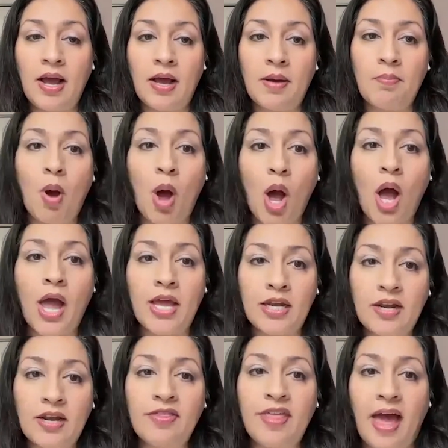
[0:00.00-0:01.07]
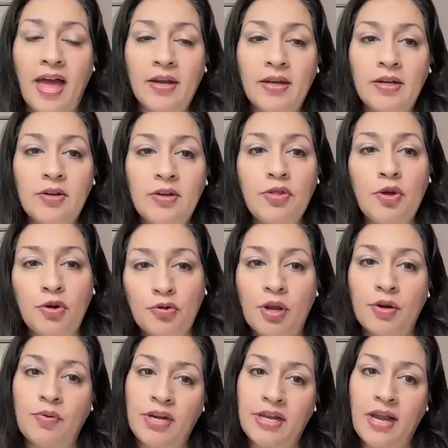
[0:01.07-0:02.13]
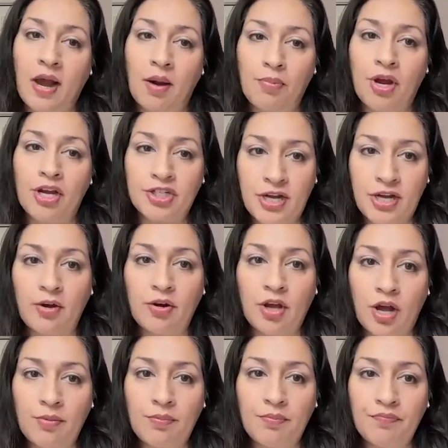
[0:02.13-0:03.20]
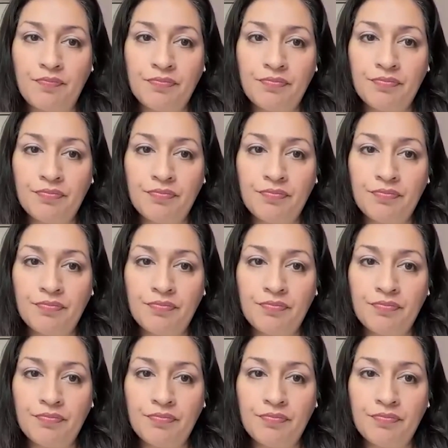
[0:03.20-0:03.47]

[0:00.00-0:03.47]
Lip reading: on that third grade reading comprehension outcome.